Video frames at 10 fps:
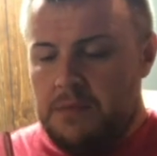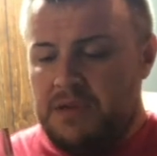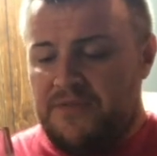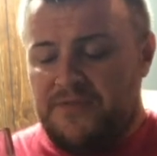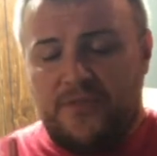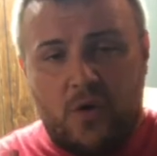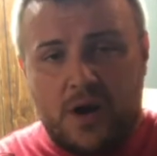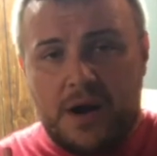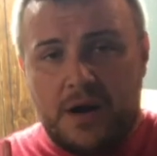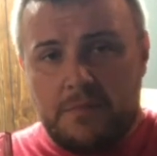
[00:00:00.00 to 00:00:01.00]

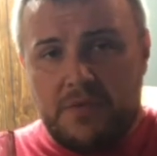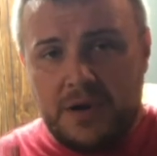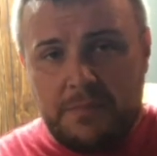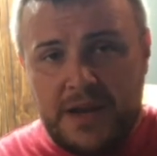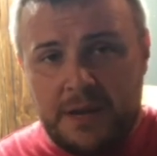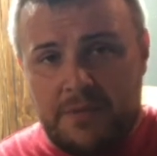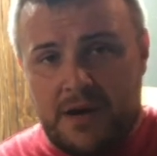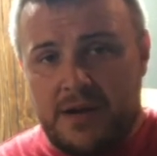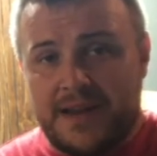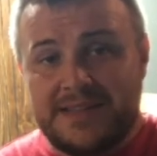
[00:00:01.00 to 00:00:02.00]
Before putting peanut
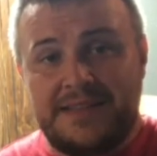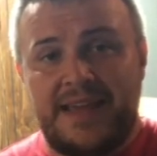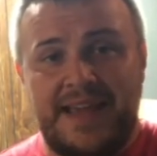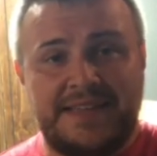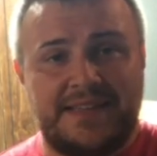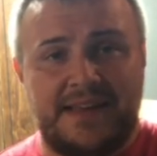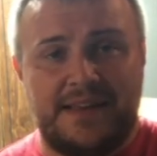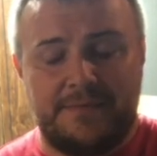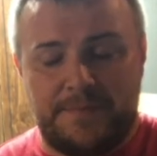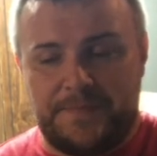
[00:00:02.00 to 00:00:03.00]
butter in this, I tasted
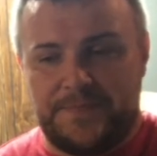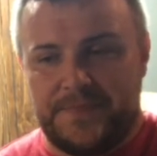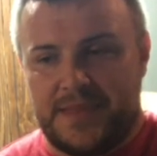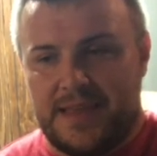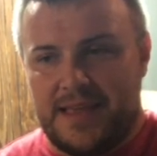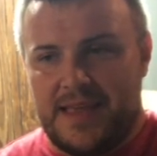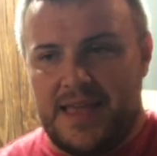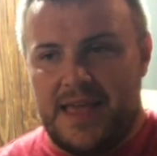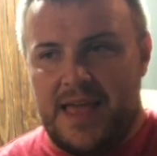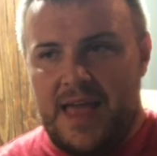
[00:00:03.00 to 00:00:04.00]
it.
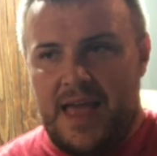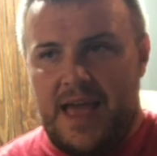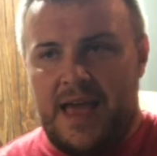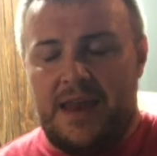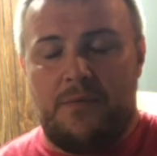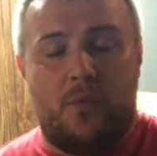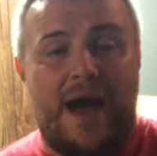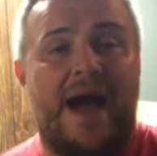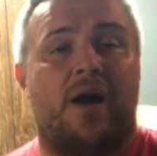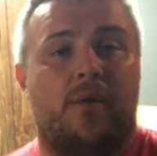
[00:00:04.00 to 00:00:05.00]
And
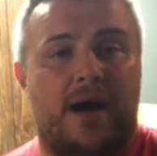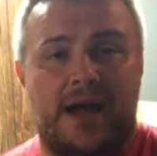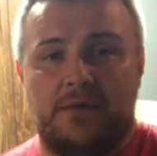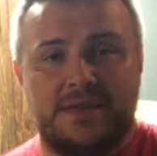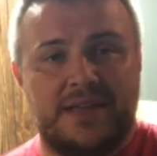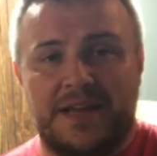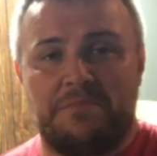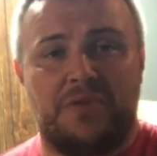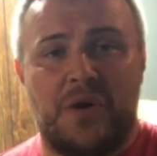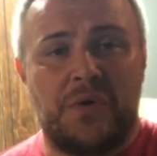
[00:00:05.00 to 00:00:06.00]
wow, I was
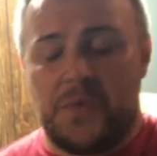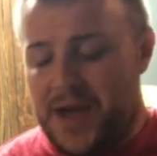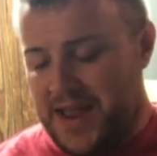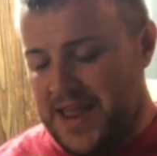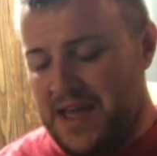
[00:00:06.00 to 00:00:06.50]
like blown away.